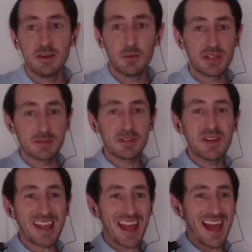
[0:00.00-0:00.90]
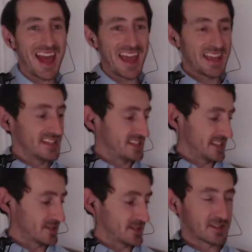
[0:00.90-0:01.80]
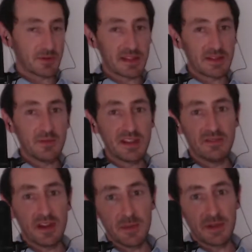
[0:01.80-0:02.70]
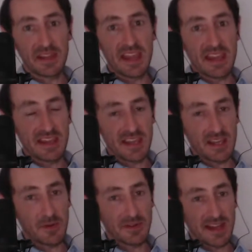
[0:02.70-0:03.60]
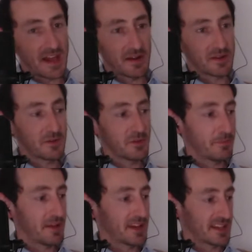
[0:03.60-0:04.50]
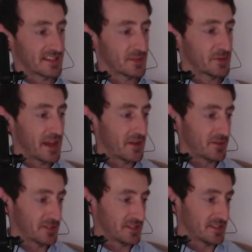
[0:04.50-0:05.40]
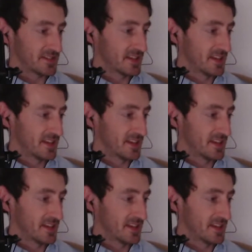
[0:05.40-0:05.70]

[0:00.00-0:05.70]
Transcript: which took ages trying to tweak the reverb and the EQ and download all the plugins and all that nonsense.